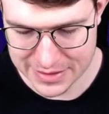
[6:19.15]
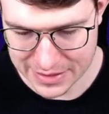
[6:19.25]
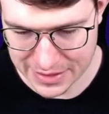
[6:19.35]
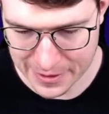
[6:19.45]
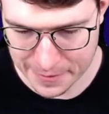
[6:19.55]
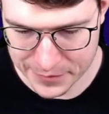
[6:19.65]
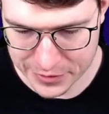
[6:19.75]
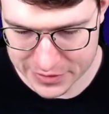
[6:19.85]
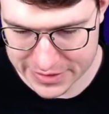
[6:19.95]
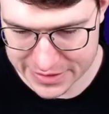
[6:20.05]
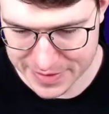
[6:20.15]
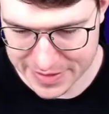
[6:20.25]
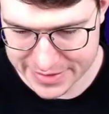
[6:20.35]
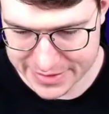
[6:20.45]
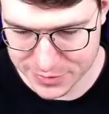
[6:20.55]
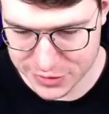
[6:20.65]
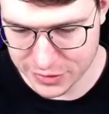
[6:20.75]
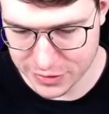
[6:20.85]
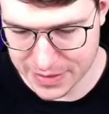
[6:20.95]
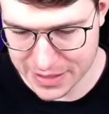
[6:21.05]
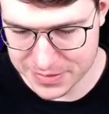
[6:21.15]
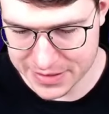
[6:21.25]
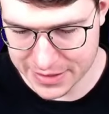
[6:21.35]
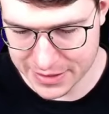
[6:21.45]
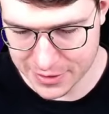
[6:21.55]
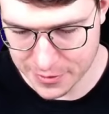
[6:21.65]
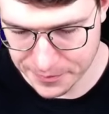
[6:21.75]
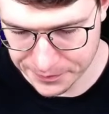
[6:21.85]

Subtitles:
Because it doesn't make sense. I'm just gonna go Barbs there now.